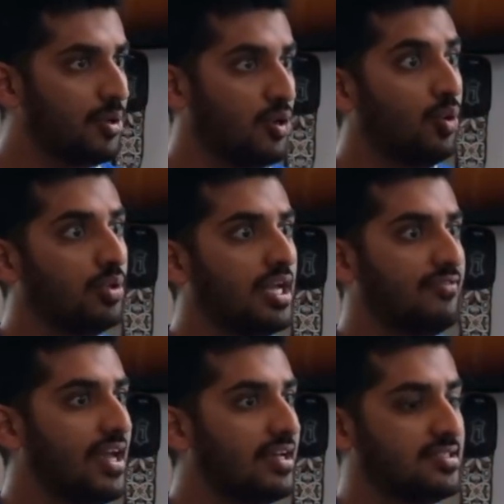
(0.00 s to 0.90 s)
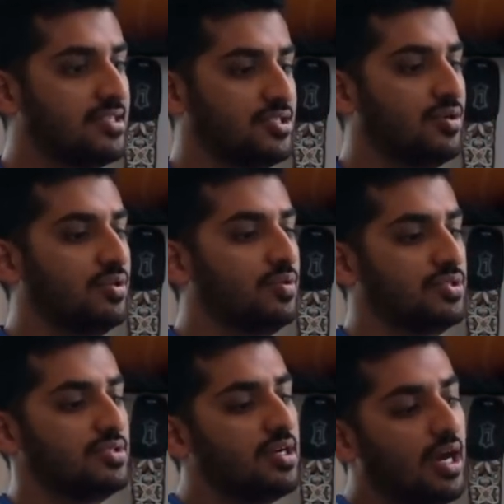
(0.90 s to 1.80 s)
But your whole life exists on
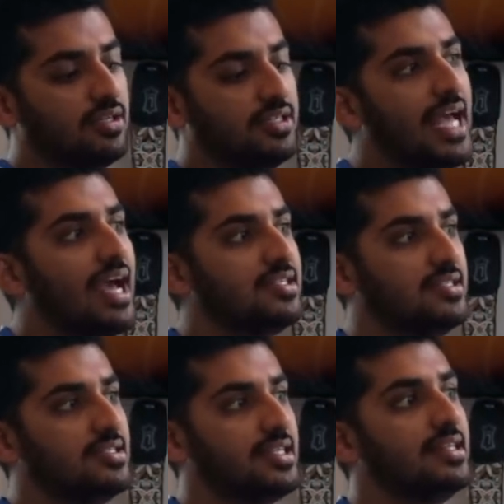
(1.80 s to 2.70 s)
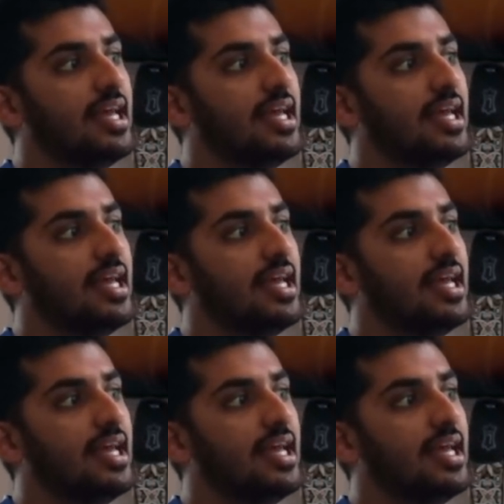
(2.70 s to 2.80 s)
those other tangents,